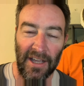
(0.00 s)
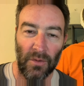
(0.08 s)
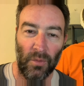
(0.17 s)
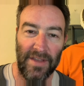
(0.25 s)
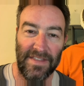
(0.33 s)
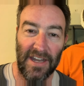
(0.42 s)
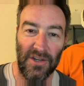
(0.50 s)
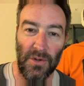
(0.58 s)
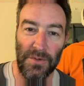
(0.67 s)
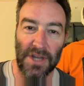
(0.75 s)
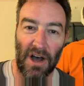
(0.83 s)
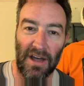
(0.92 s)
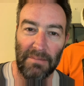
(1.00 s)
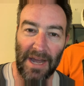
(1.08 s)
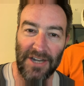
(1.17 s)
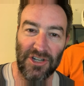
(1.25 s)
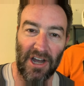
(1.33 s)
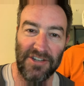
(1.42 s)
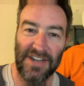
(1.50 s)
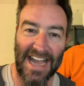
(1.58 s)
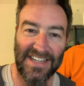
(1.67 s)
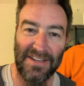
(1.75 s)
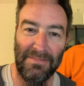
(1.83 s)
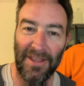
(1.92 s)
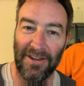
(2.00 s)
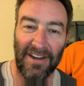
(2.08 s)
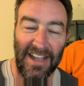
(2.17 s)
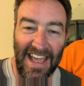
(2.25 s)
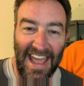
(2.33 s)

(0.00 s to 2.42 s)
with A New Dawn by John Jackson Miller,